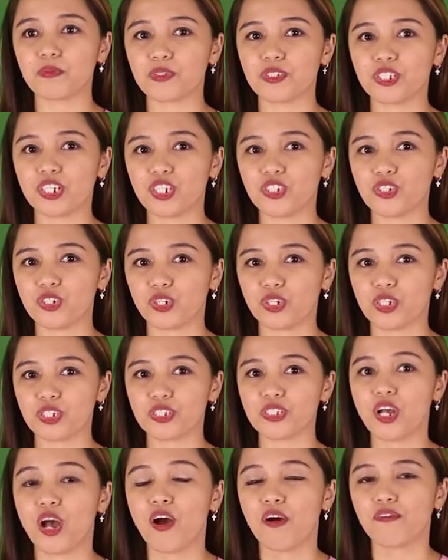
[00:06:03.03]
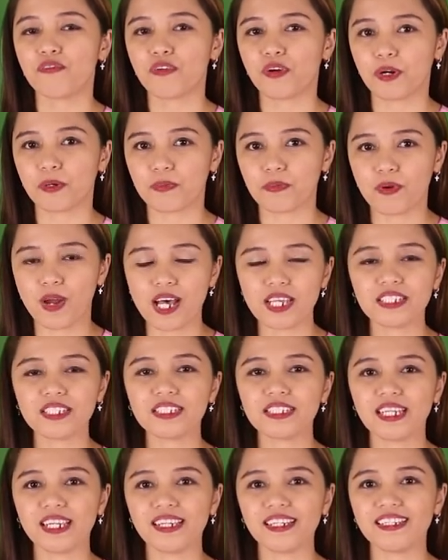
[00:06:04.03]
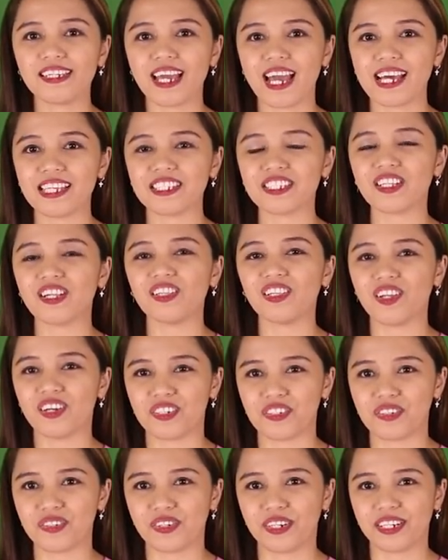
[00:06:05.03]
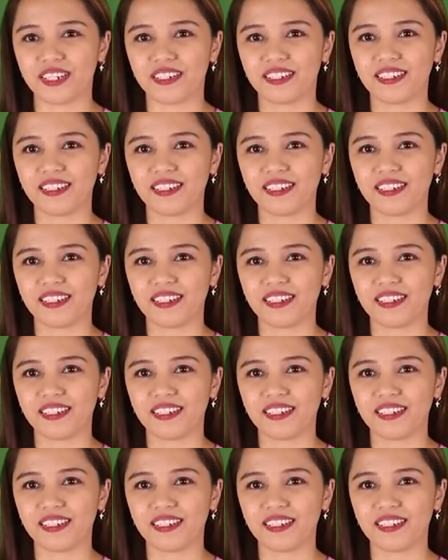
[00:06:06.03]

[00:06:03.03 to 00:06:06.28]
procedures for processing guest laundry.